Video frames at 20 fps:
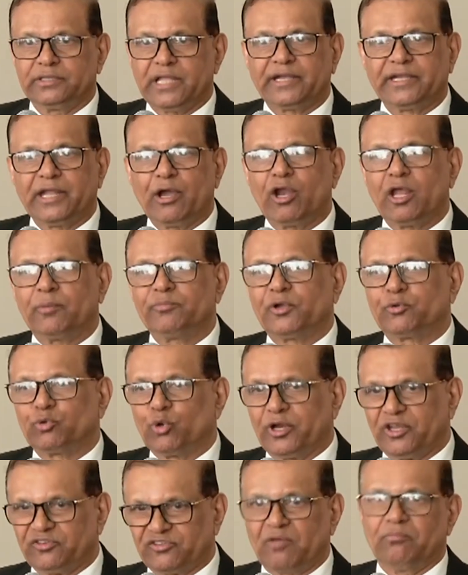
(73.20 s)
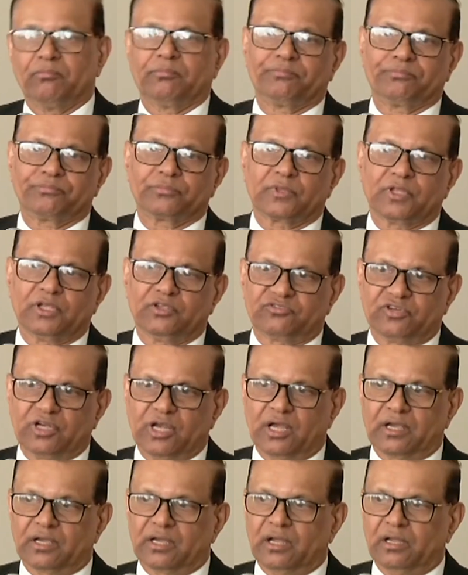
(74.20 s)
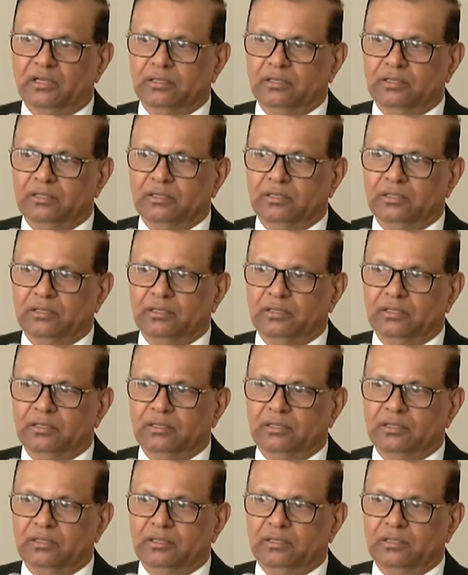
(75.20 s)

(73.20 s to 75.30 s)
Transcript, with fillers: that develop the tourism in Sri Lanka.